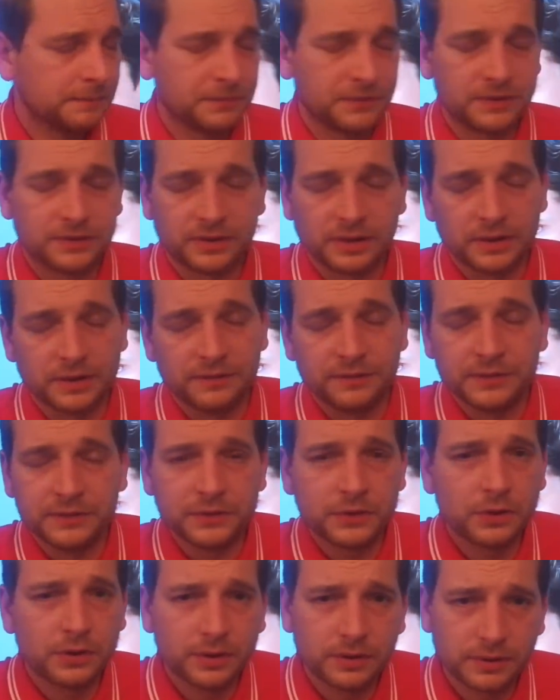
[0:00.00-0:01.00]
So if you've
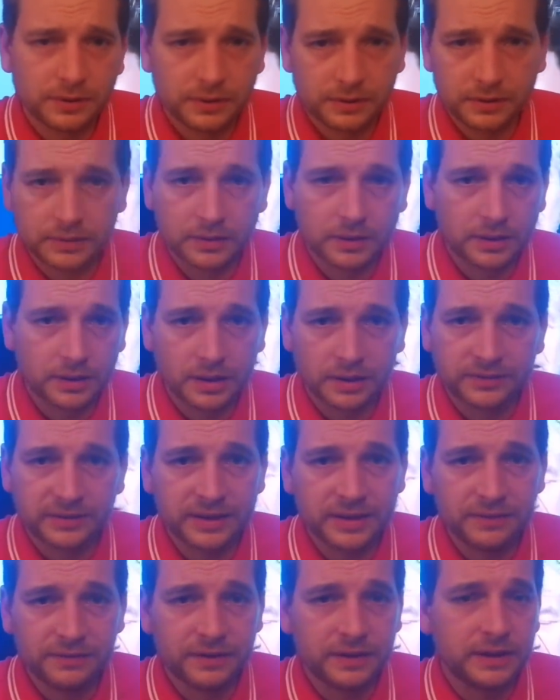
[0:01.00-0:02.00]
got a
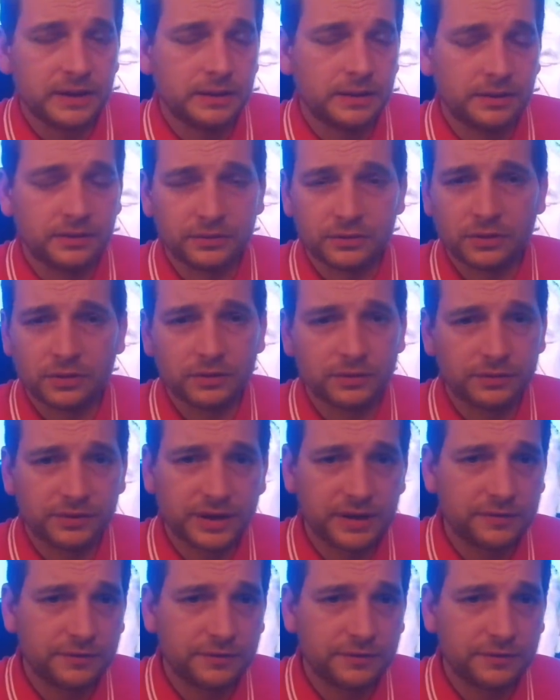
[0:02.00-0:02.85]
TV that's got, say,